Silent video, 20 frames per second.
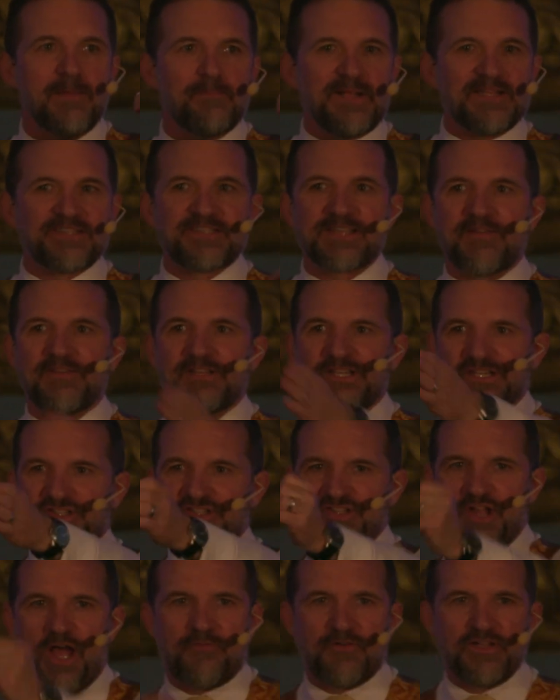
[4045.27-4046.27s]
Bid $17.
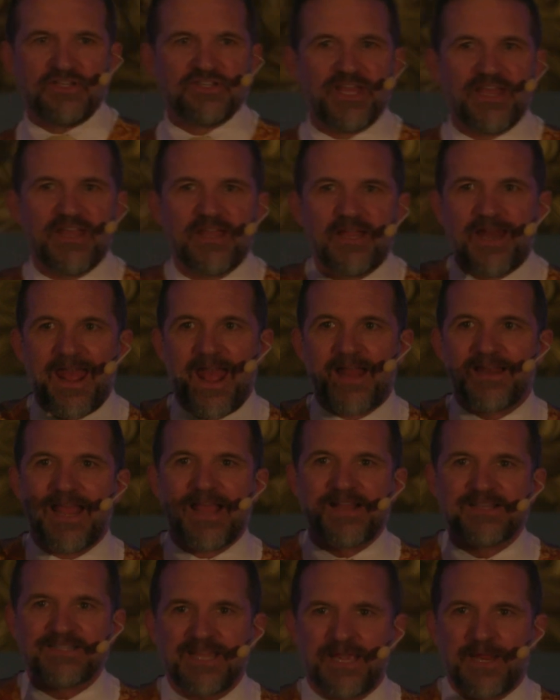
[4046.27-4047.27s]
$17 and
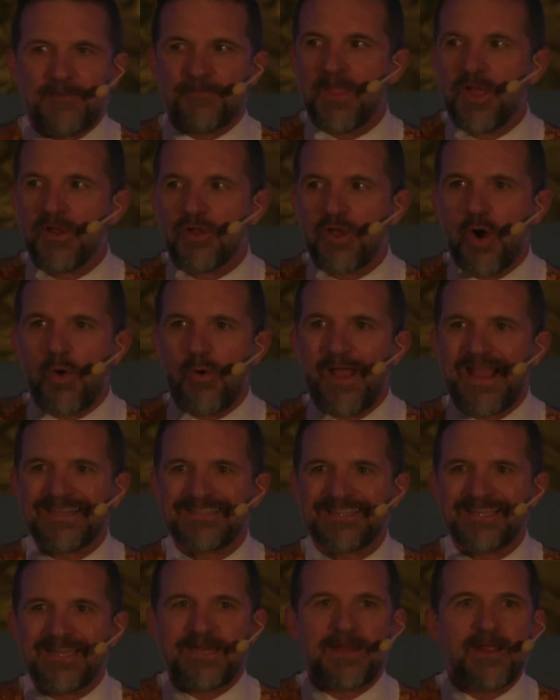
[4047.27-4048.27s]
$18. Go
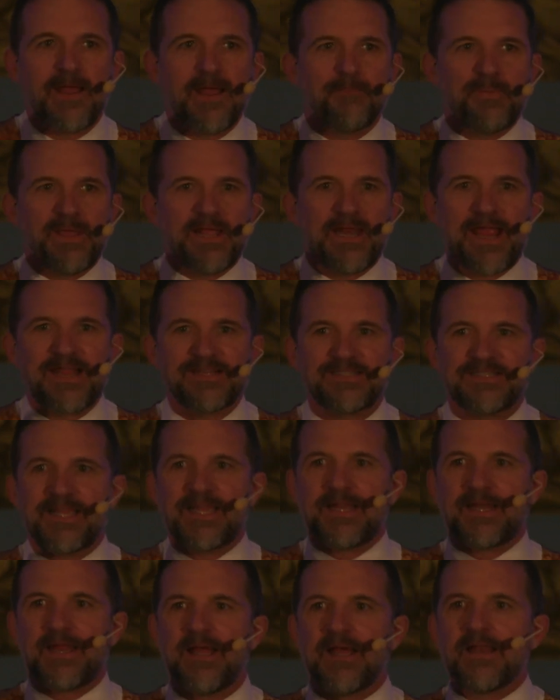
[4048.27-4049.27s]
18, bid
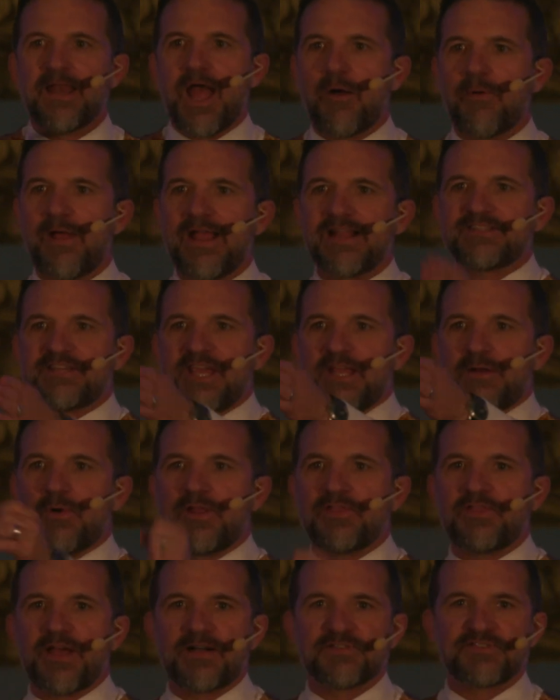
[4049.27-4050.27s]
18, now 18,
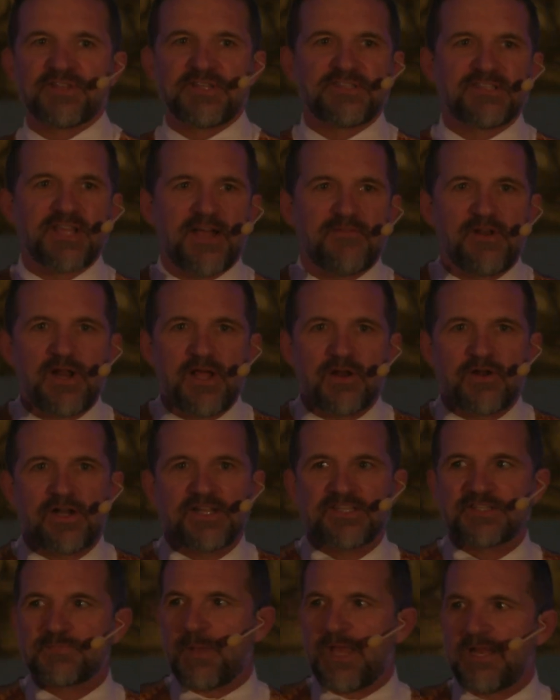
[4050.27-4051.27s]
1,700
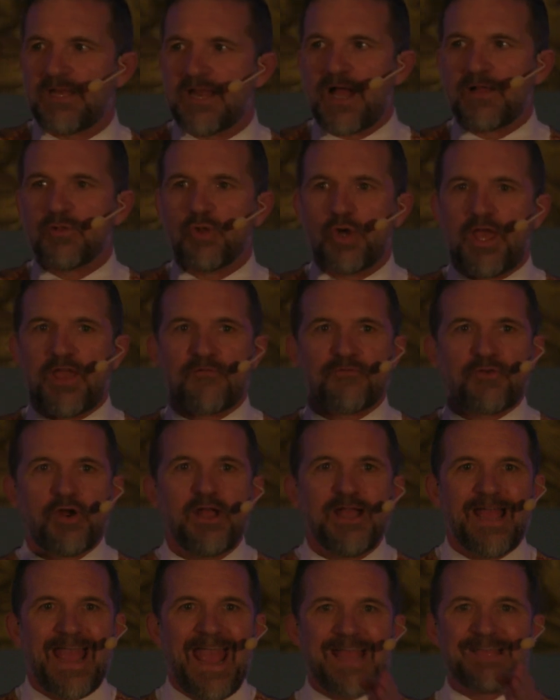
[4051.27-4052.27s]
is bid now, looking for
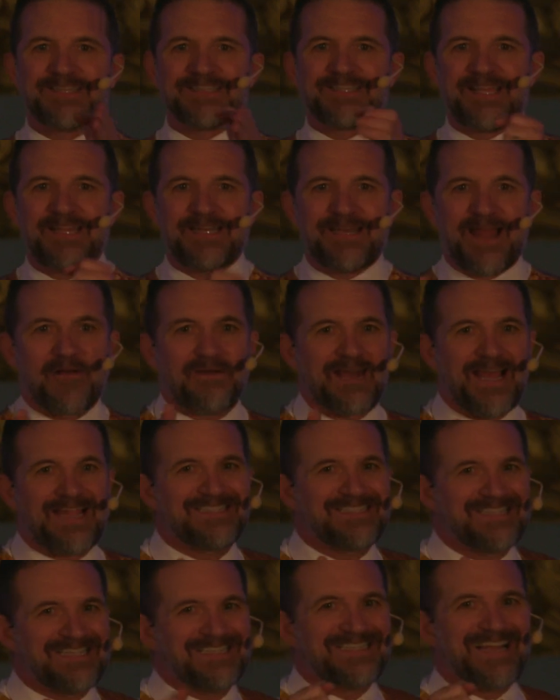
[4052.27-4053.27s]
18, now
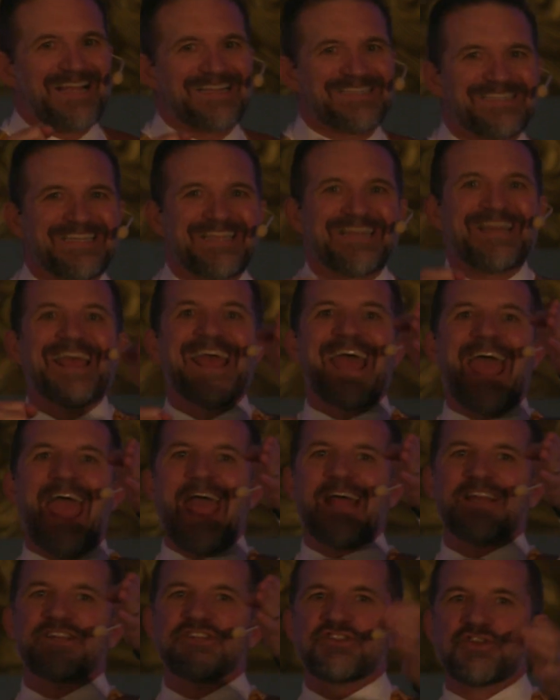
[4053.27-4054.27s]
19, 19,
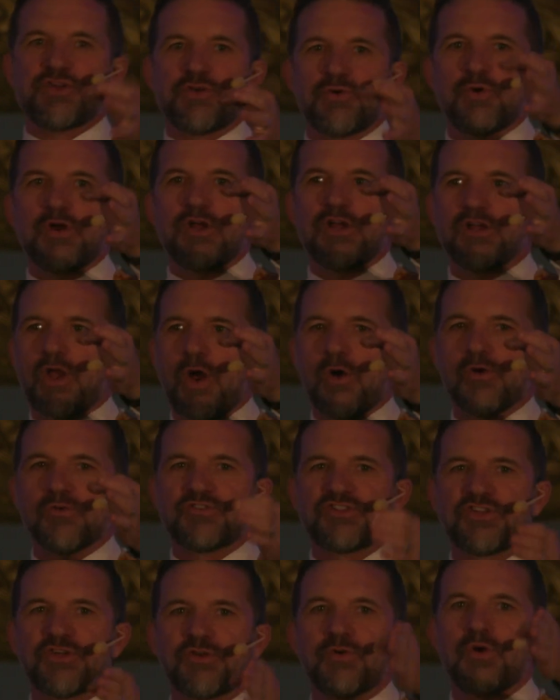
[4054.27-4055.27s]
and 2, go
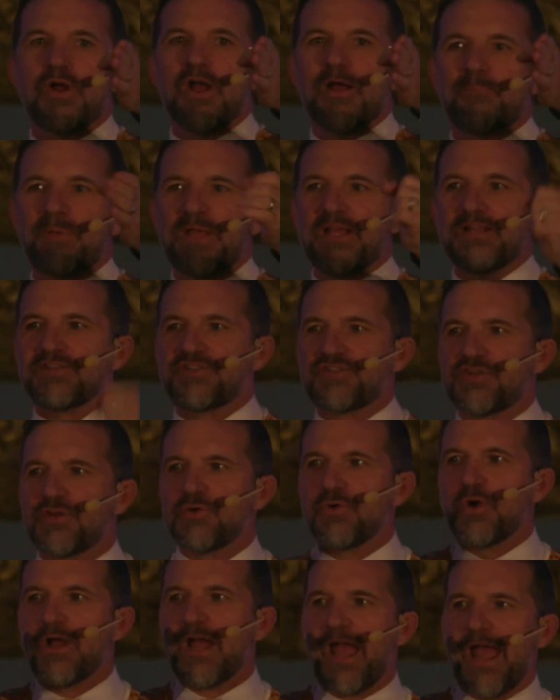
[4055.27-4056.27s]
2, bid
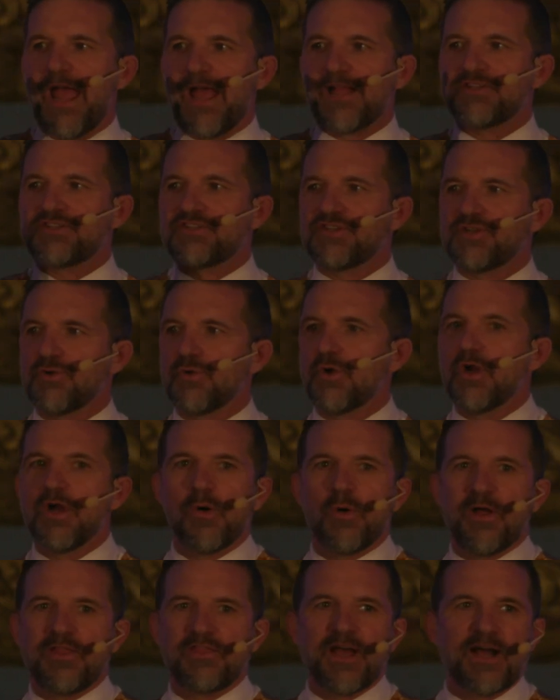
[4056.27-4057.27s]
2, and 2,
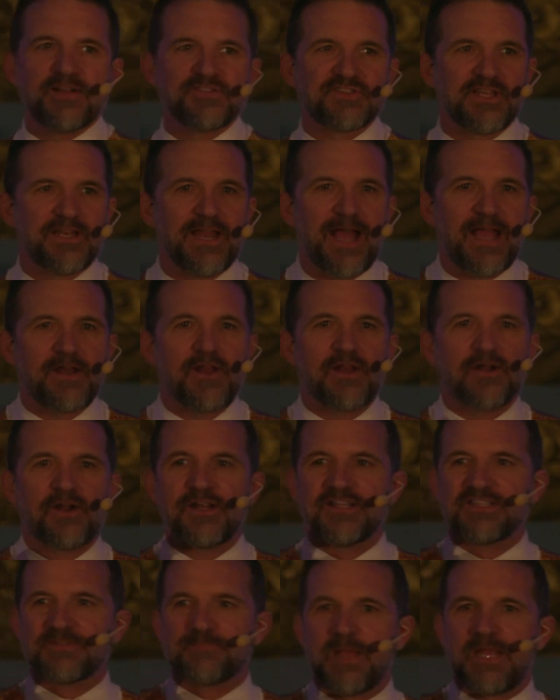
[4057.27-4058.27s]

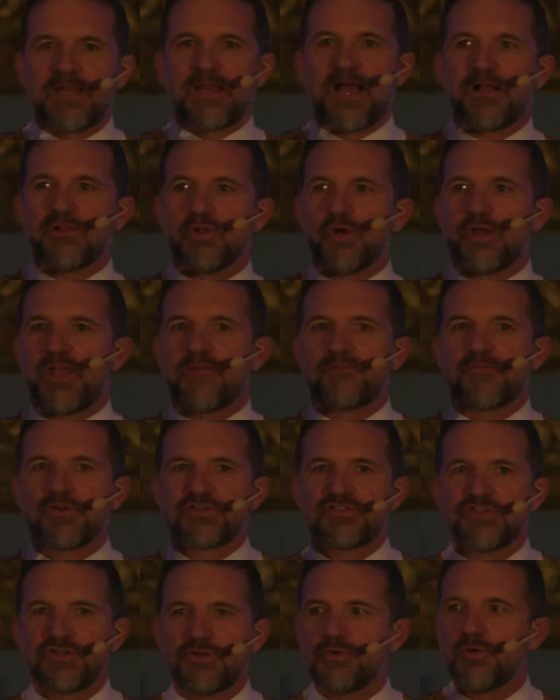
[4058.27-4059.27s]
1,900 is bid now, looking for
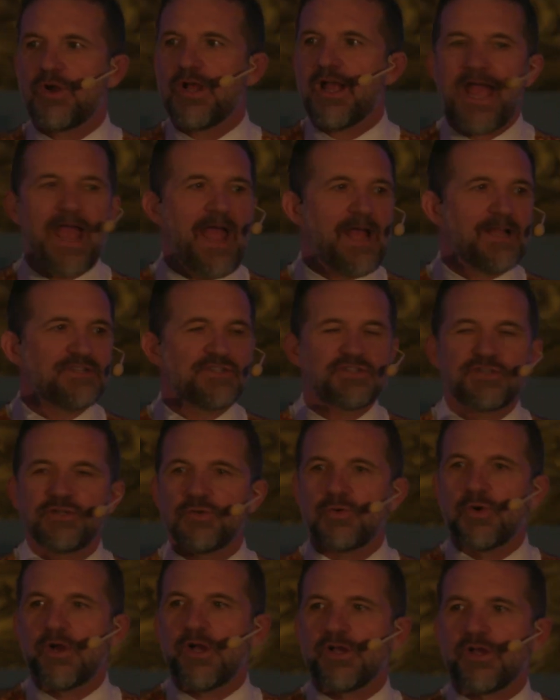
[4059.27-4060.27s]
2, and
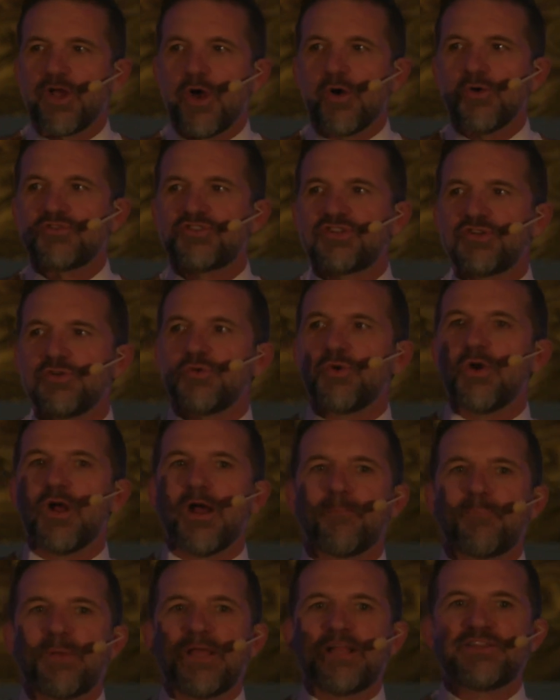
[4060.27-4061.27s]
2, go 2,
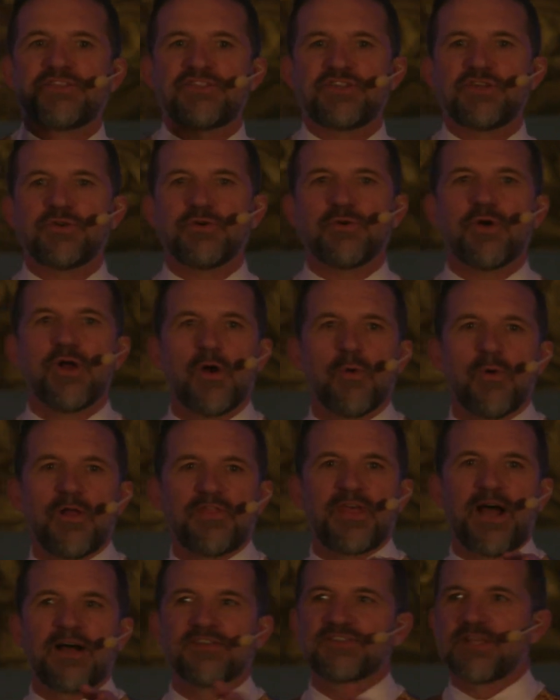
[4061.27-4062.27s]
bid 2,
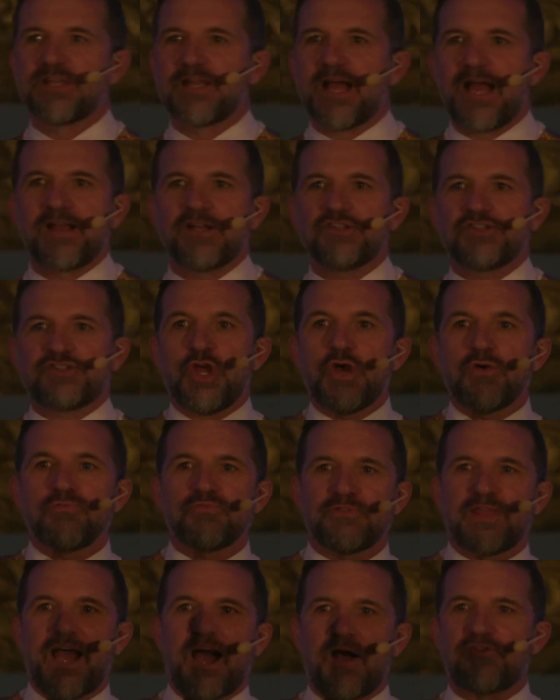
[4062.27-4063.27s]
1,900,
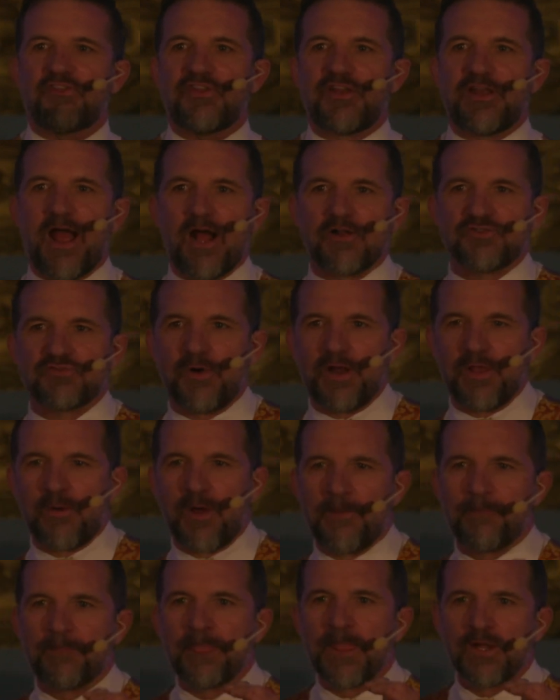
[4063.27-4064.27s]
2,000, now
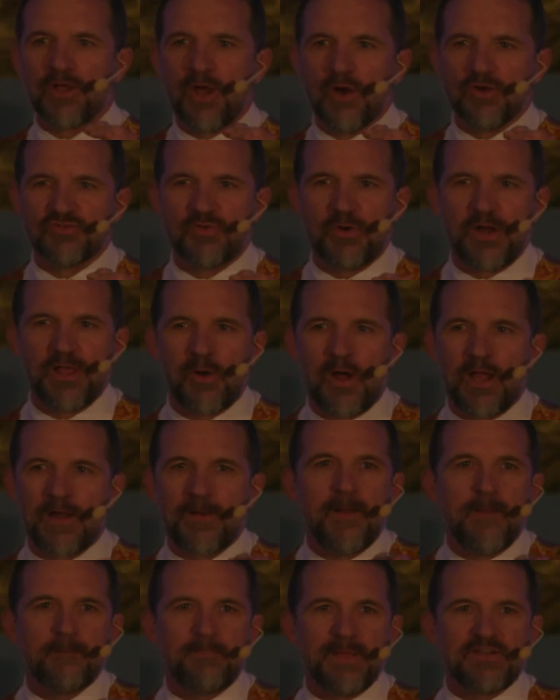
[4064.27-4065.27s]
21, go
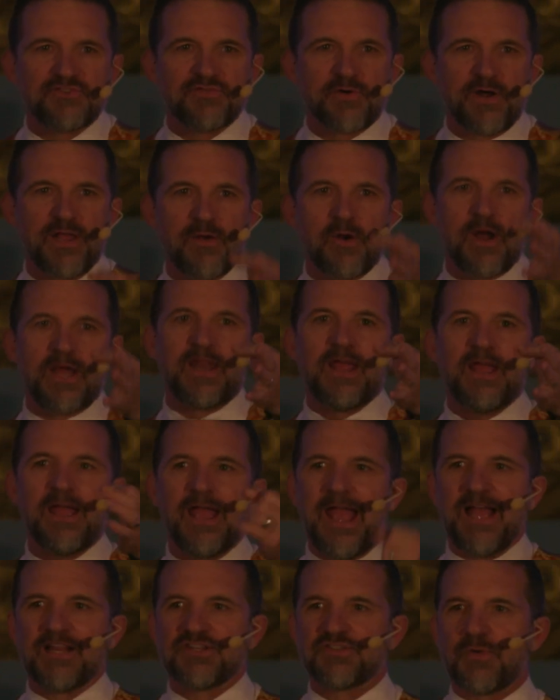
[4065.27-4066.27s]
21, bid 21,
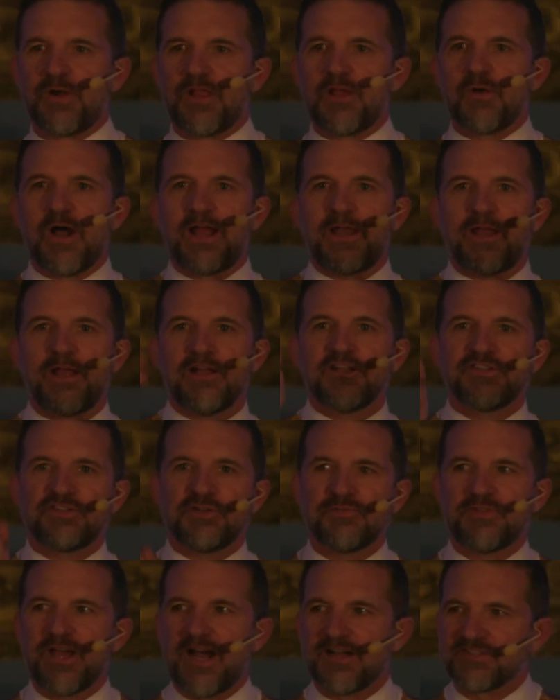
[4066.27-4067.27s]
and 21,
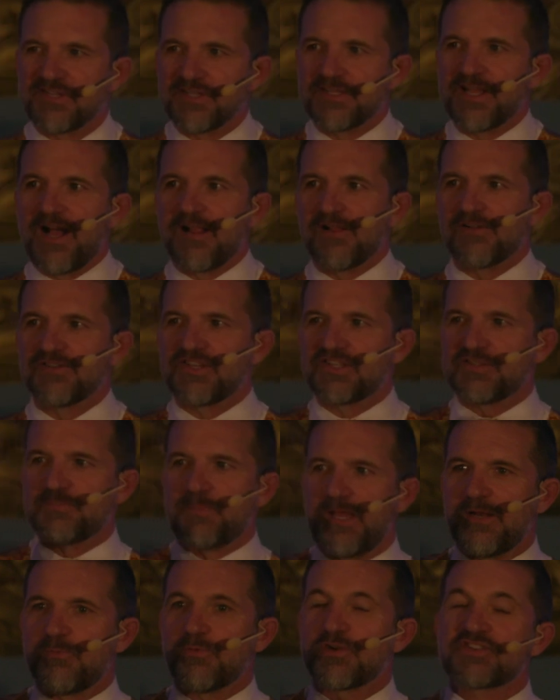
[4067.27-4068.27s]
$2,000 is
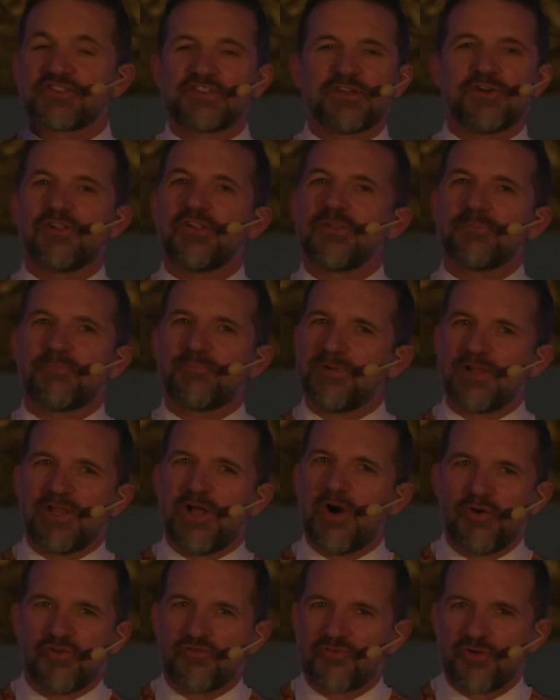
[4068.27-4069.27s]
bid. We're still
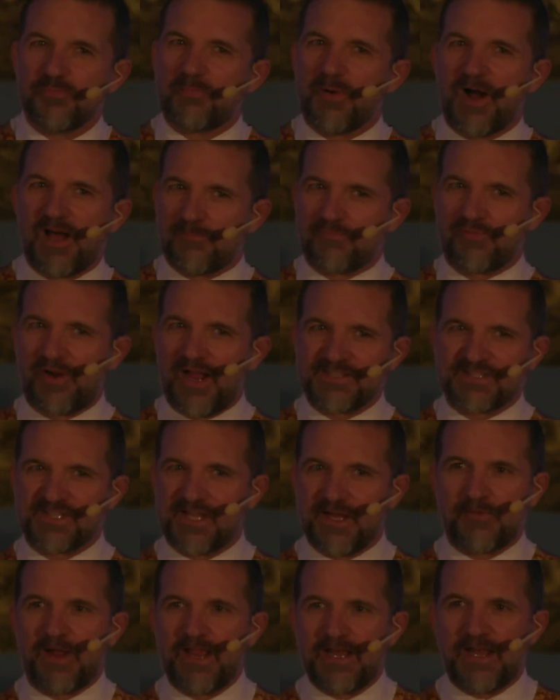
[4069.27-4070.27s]
below Groupon
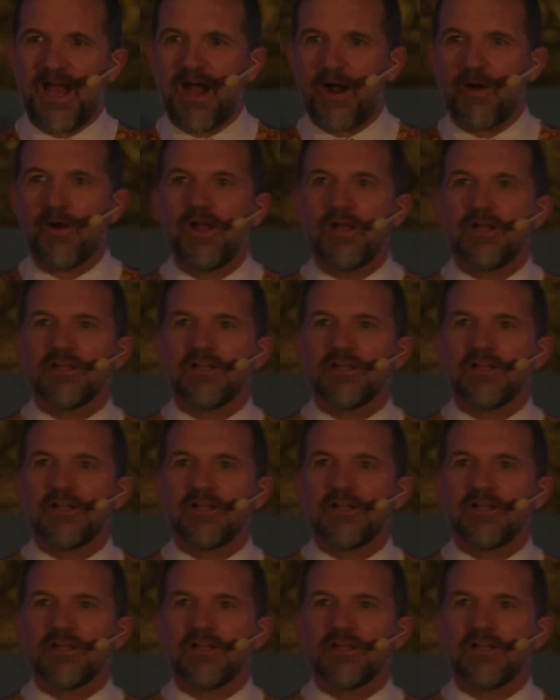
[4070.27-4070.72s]
pricing right now.